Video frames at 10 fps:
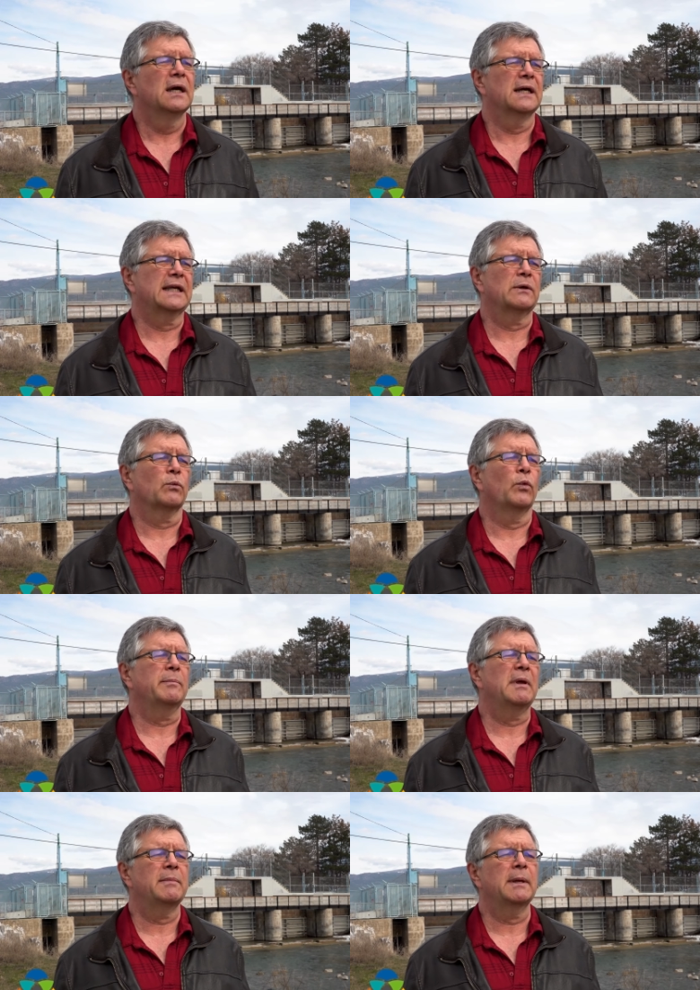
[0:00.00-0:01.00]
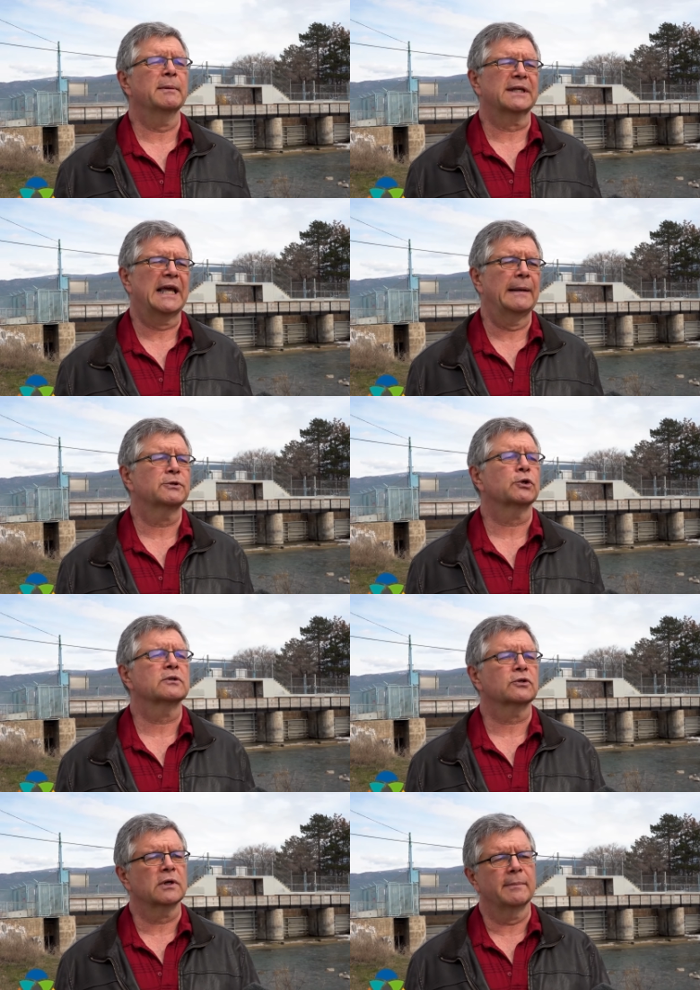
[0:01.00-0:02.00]
again we may be able to capture a
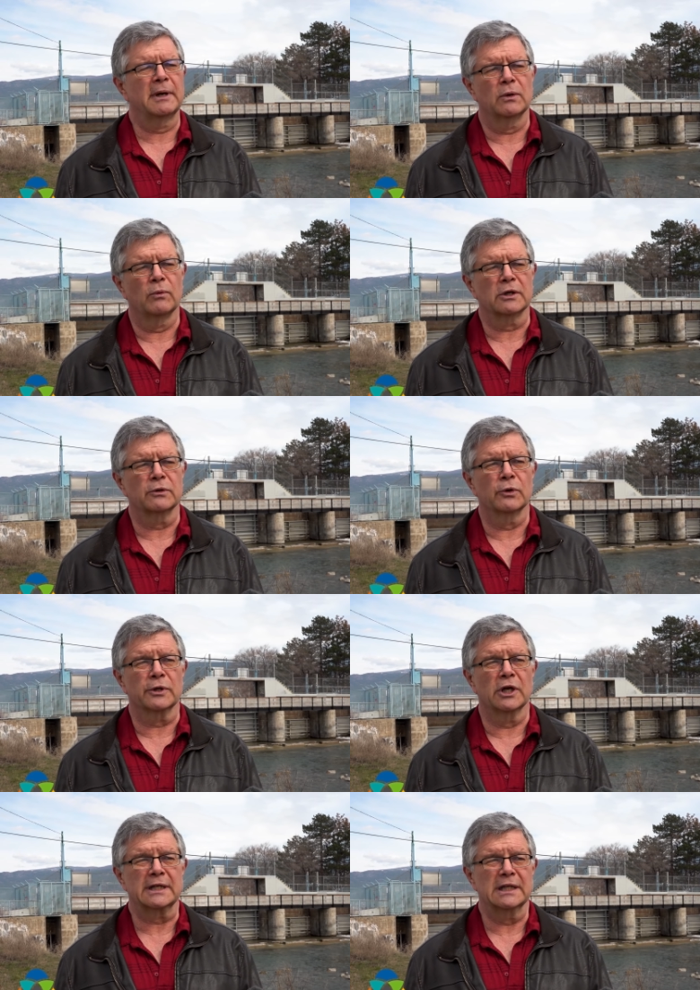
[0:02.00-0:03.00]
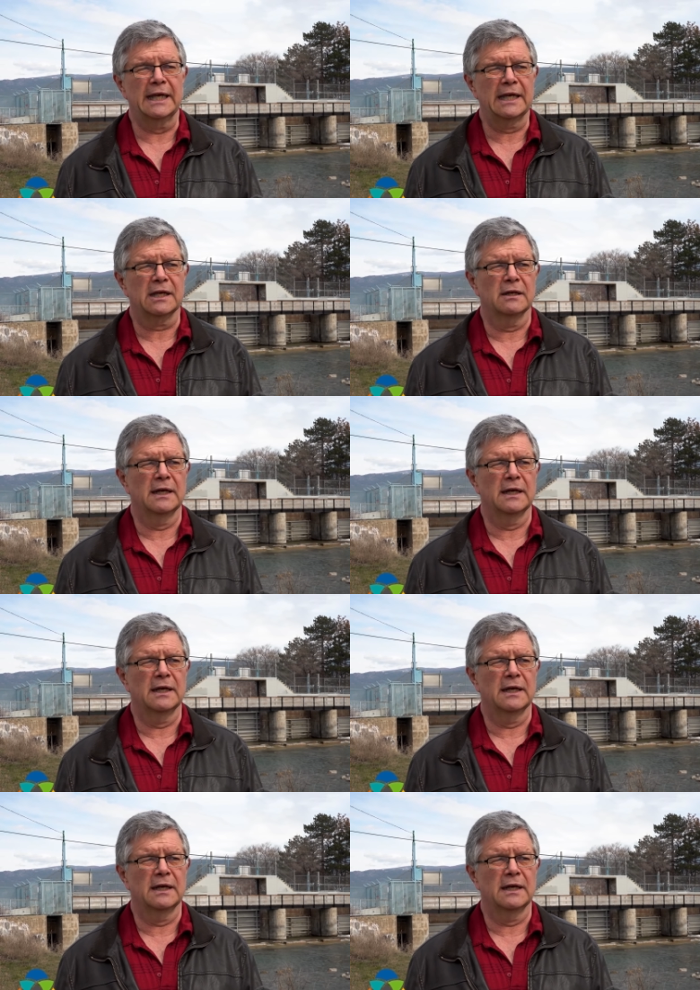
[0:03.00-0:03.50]
certain amount of water in Okanagan Lake,